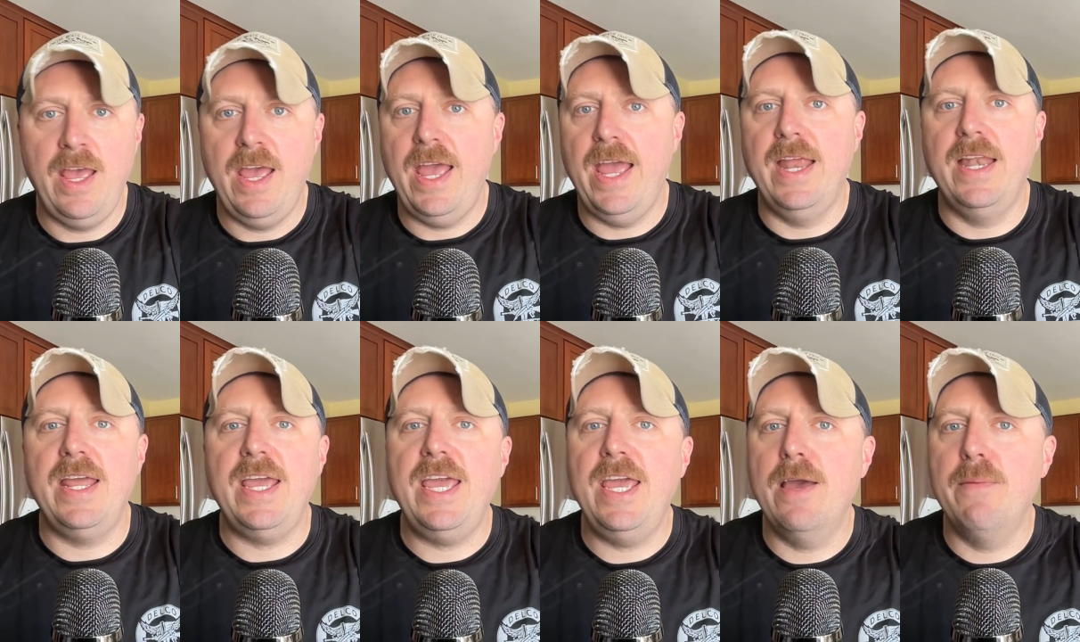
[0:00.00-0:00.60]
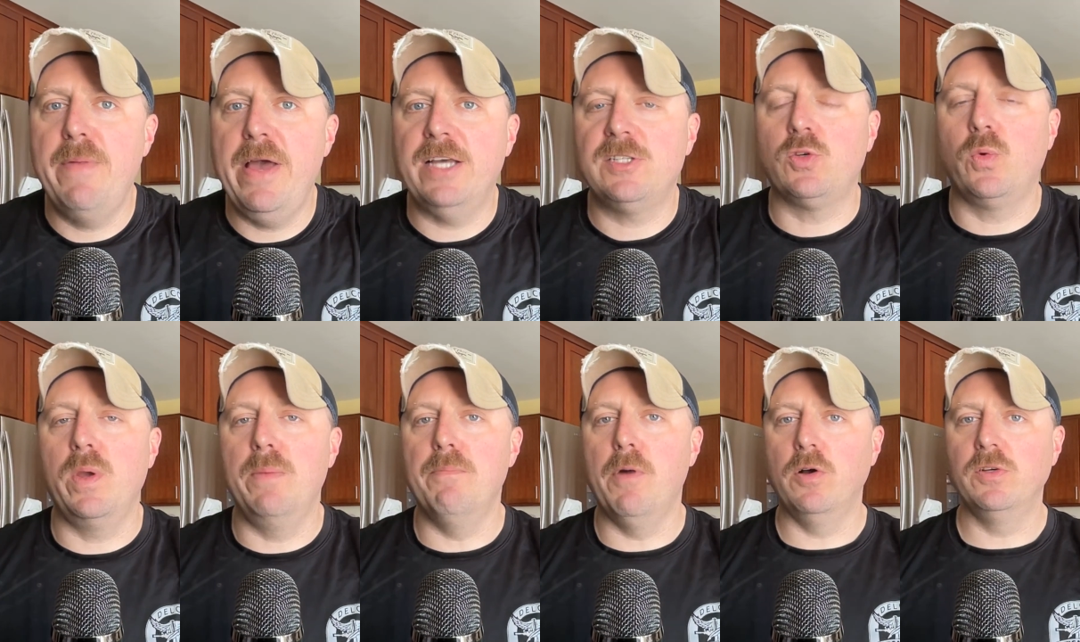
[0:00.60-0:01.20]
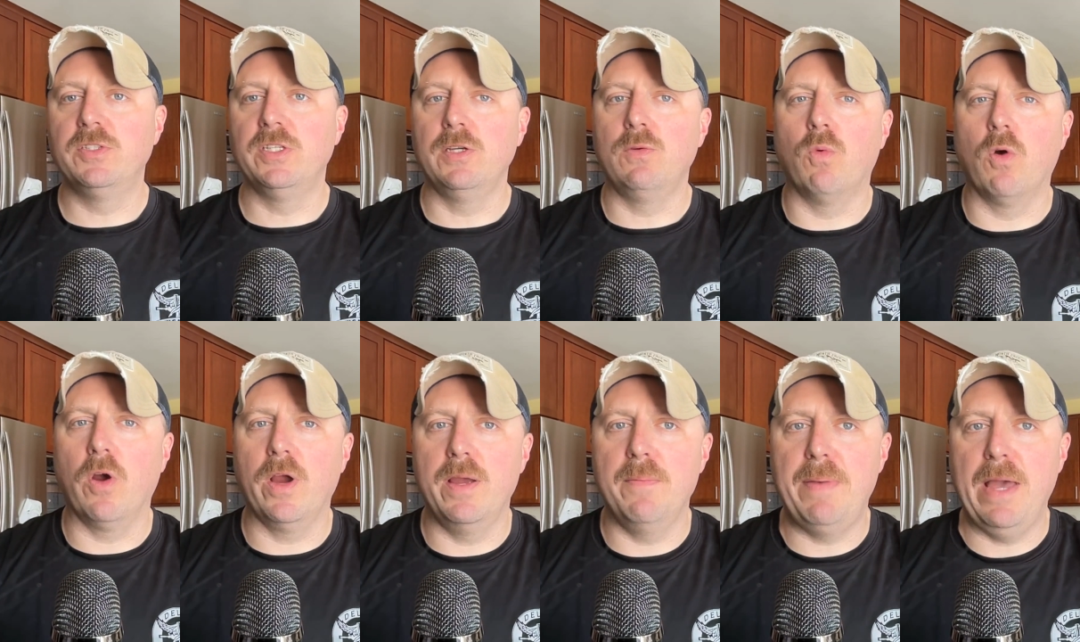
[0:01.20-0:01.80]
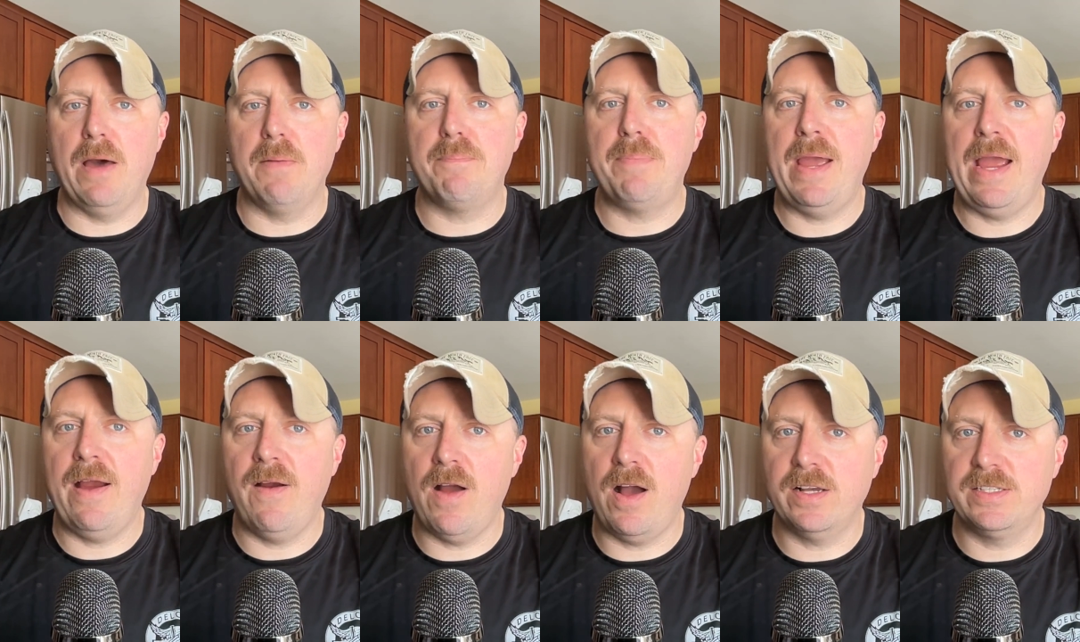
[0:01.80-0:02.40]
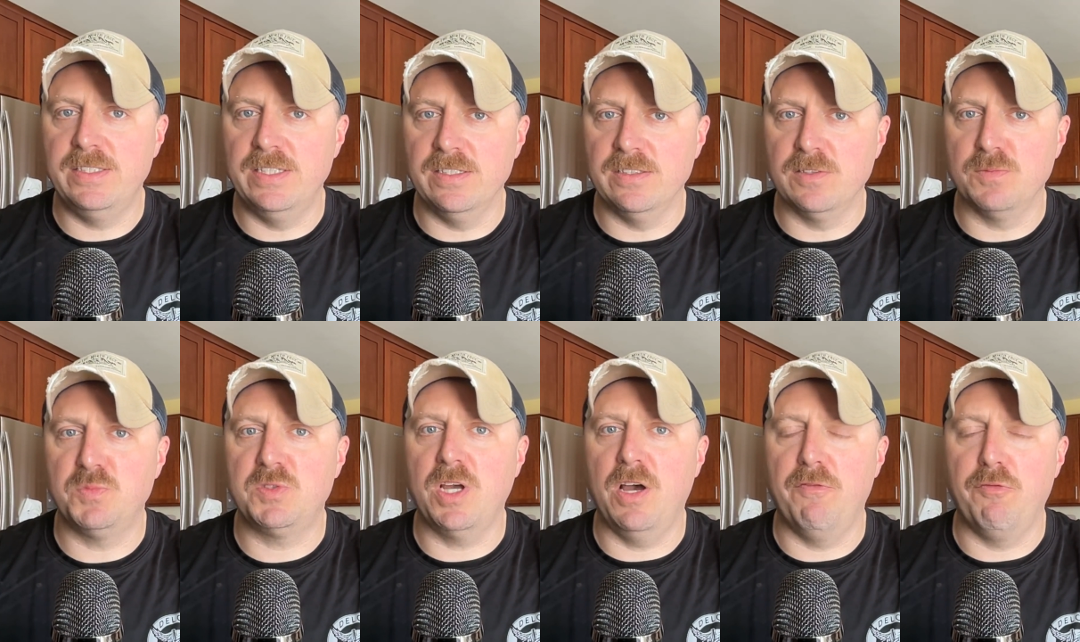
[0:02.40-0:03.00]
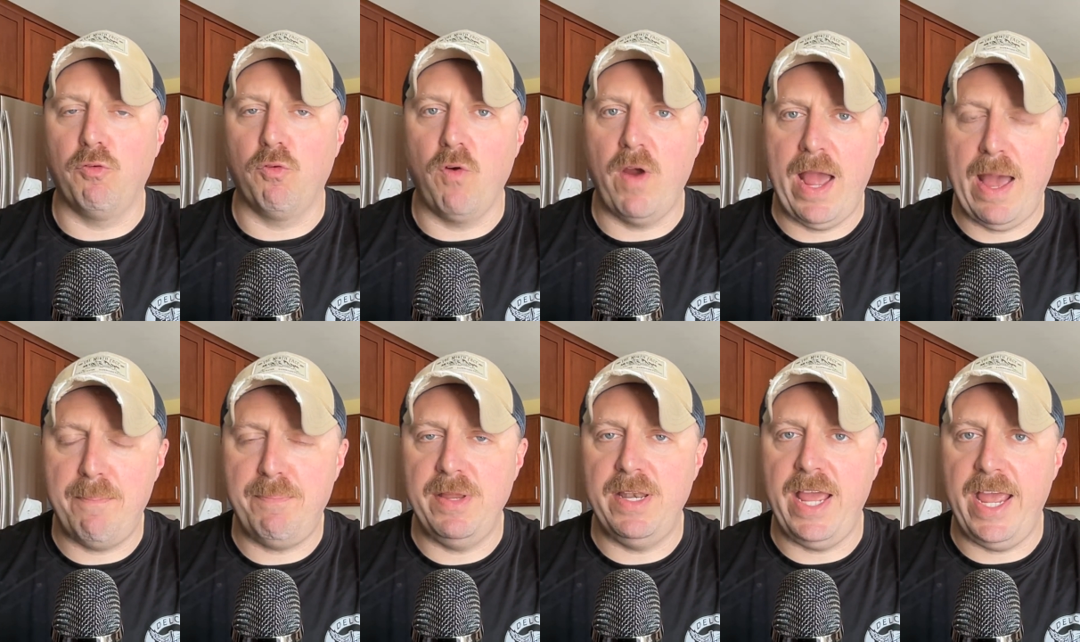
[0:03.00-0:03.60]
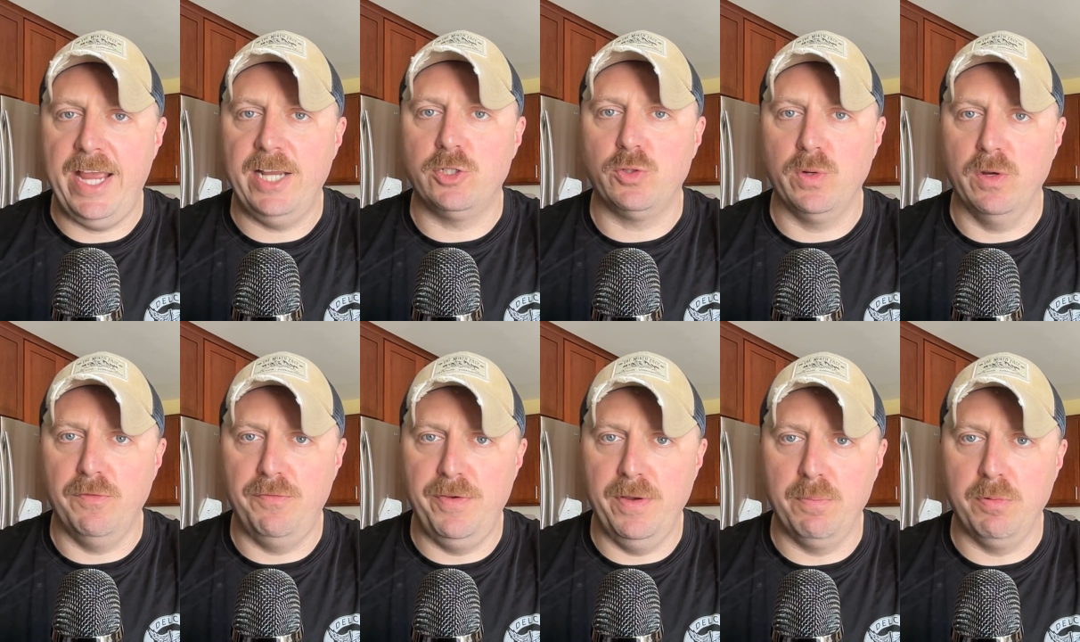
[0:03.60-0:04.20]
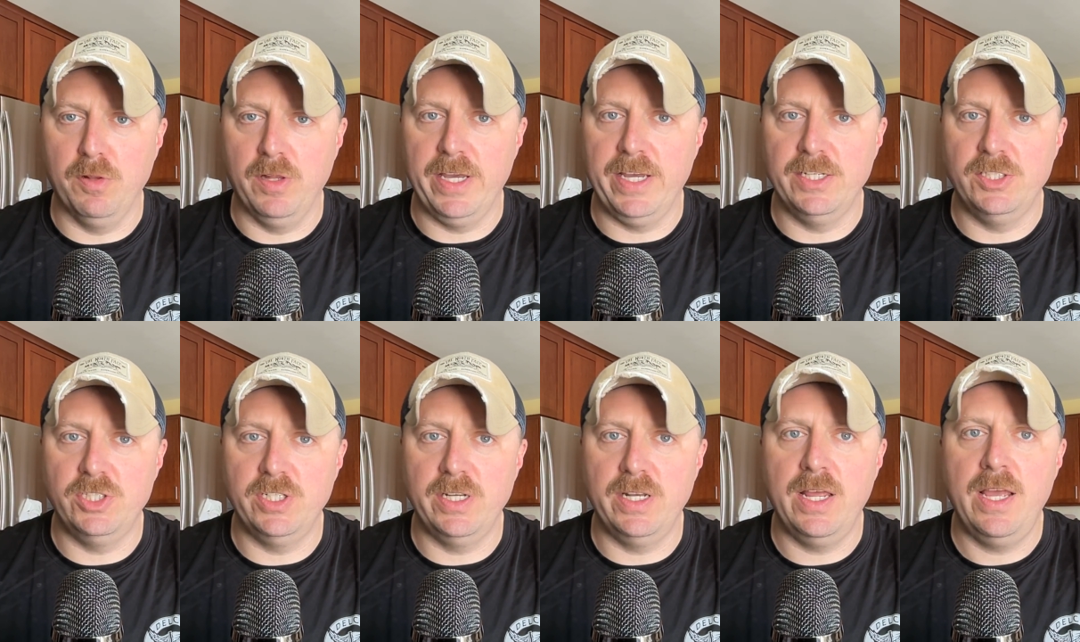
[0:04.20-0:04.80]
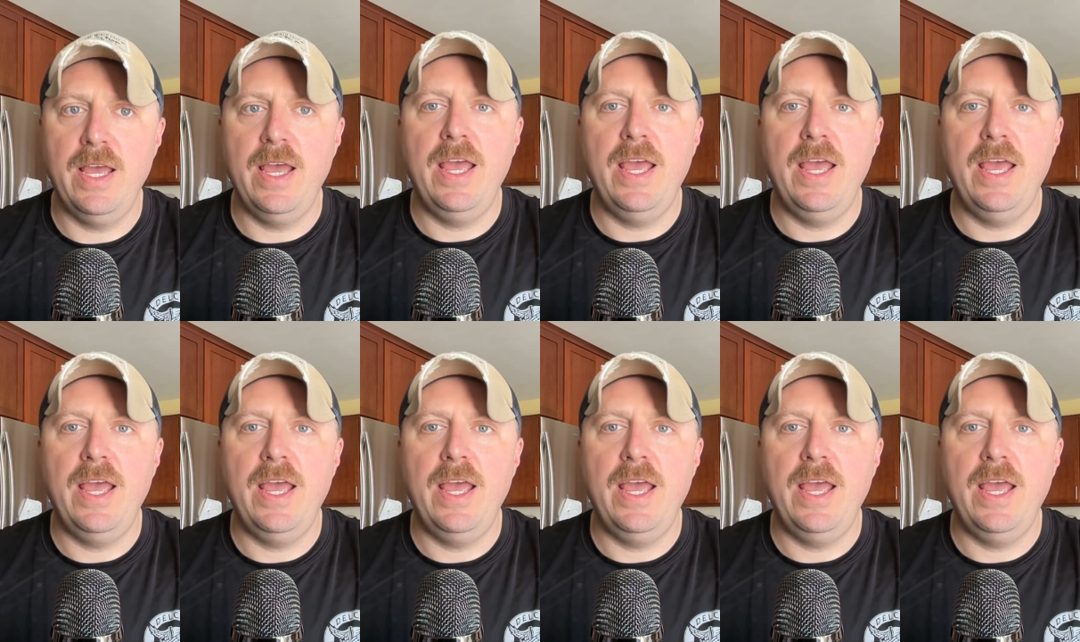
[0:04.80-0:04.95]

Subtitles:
In EMS, we mostly worry about paroxysms of rapid atrial fibrillation.